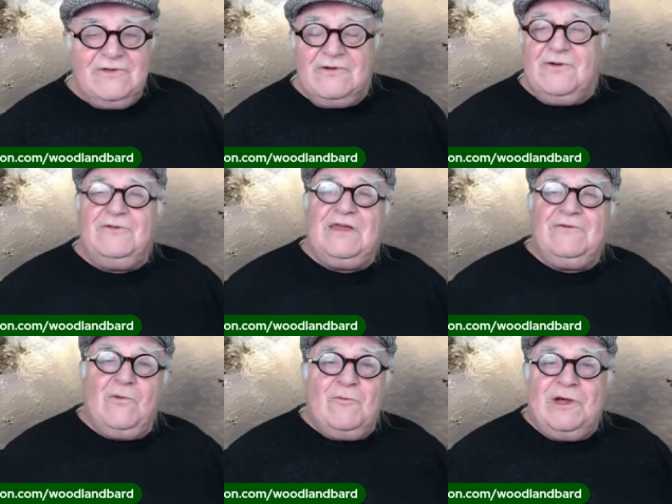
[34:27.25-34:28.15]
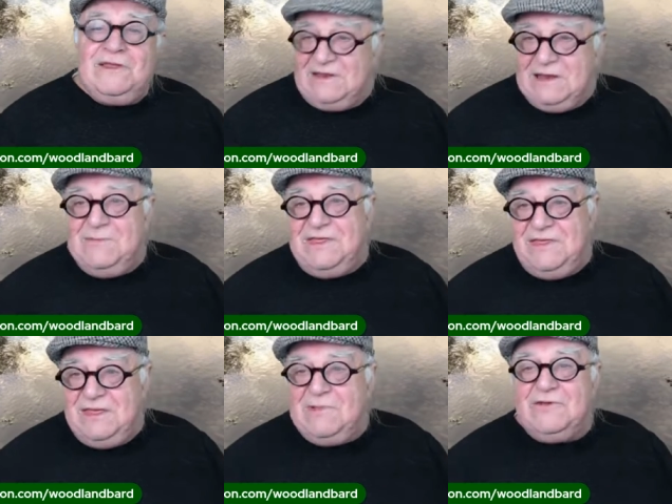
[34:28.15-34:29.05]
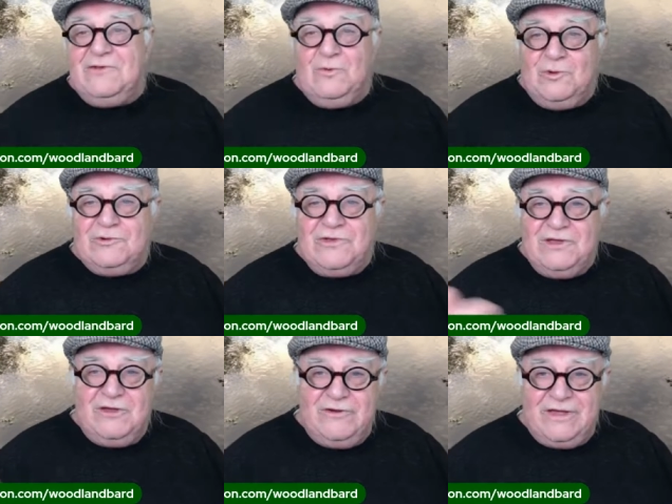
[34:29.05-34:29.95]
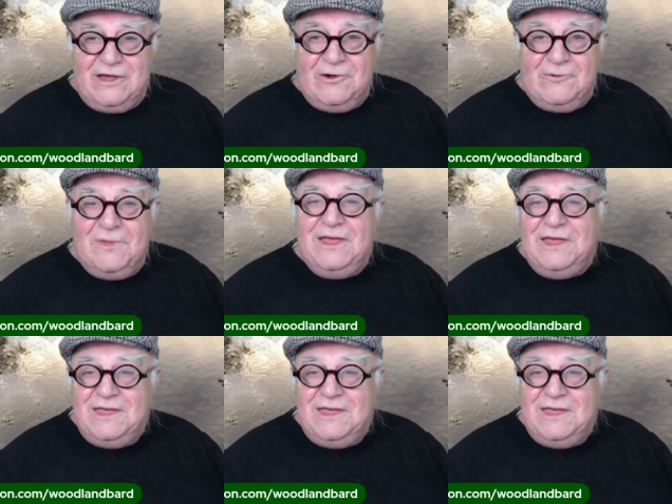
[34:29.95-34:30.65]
So, of course, that's one way to limit the amount of water going home.